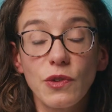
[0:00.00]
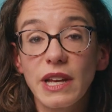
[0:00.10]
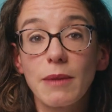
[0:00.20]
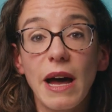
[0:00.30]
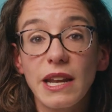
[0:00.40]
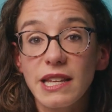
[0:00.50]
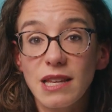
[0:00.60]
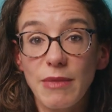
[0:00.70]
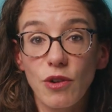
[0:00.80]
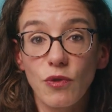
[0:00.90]
Losing a
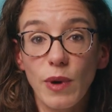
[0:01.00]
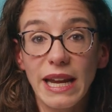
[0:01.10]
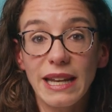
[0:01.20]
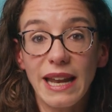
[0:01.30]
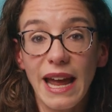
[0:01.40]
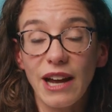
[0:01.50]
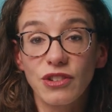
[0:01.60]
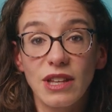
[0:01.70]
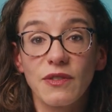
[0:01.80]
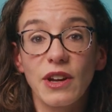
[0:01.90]
modest amount of weight
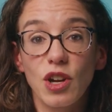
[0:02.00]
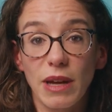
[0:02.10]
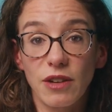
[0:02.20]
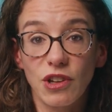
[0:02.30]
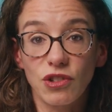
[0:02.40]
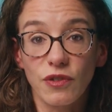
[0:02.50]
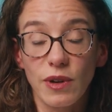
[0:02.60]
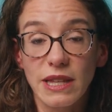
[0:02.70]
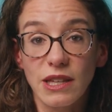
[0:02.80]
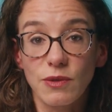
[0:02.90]
actually is very beneficial
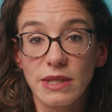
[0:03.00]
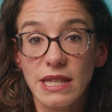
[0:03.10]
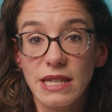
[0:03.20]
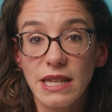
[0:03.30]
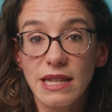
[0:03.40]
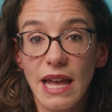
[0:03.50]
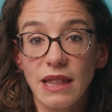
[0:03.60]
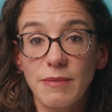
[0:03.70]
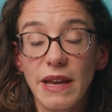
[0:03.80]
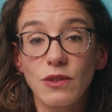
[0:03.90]
for insulin resistance,
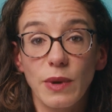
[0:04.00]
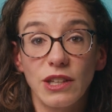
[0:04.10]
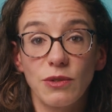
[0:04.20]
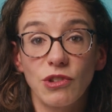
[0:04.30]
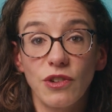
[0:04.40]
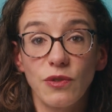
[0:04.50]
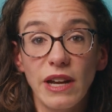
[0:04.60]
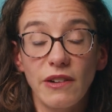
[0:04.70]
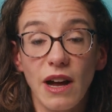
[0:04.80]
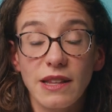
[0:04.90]
and the best way to achieve
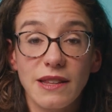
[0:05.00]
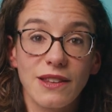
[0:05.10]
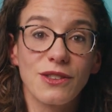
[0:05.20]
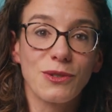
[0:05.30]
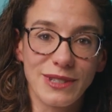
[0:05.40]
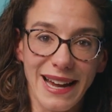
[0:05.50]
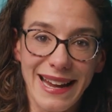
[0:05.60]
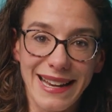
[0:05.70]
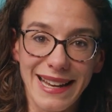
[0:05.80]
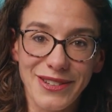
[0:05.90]
weight loss is through diet and